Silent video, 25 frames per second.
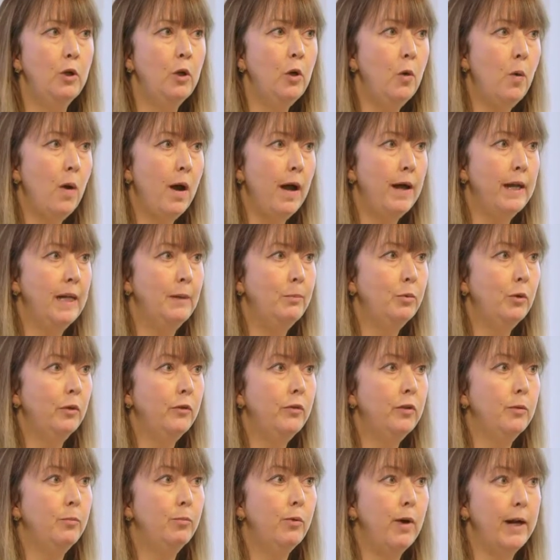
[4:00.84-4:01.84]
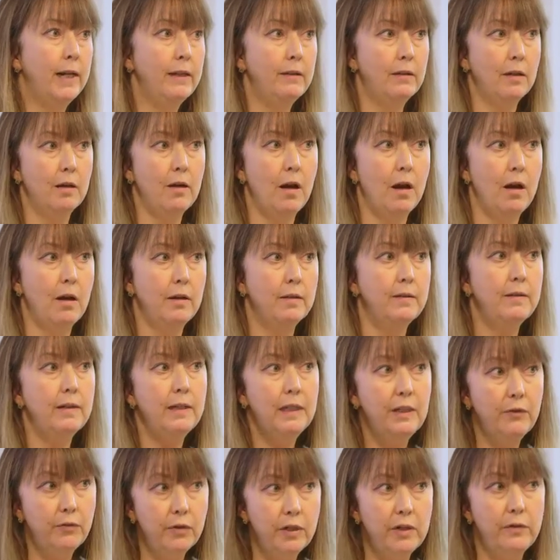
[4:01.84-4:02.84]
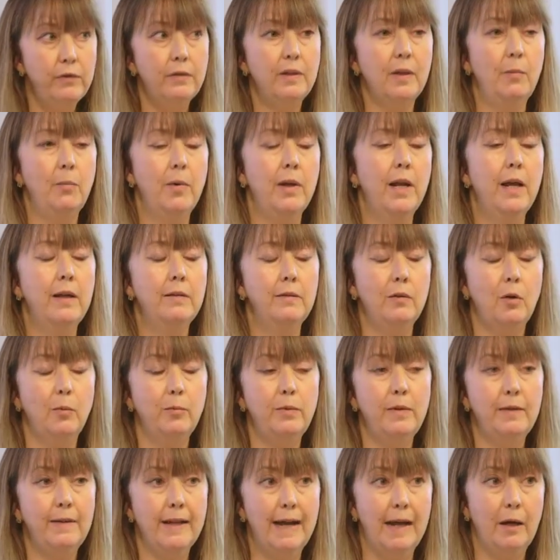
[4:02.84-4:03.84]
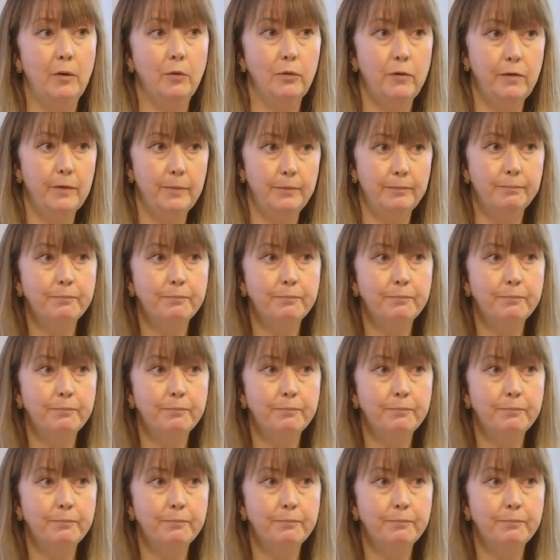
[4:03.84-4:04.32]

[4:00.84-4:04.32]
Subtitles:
who are able to break the glass even if someone has opted out.